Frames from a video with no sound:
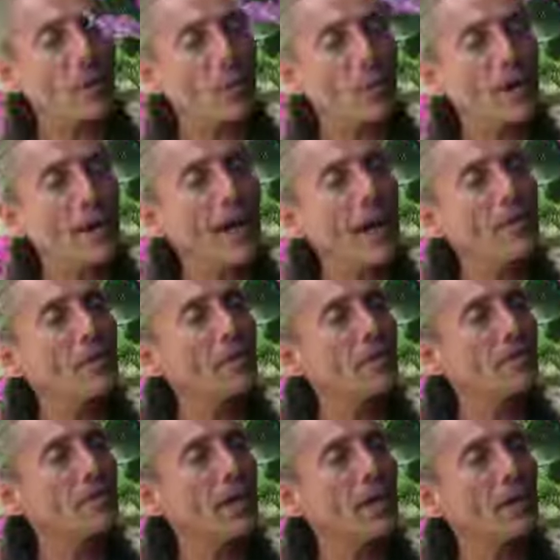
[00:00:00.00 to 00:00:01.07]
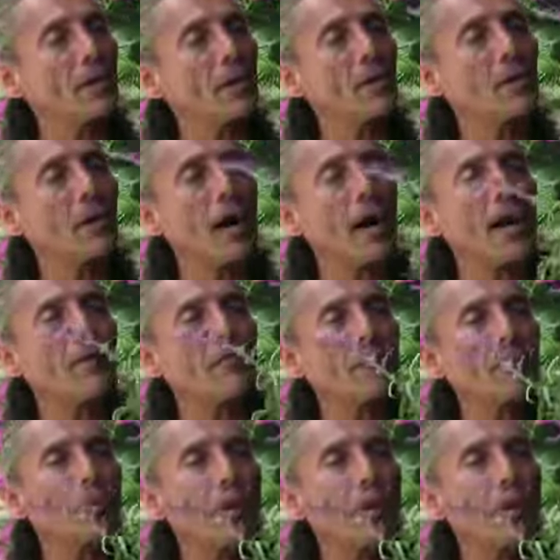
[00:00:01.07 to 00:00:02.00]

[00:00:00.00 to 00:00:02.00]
what I have in this hand here, I have a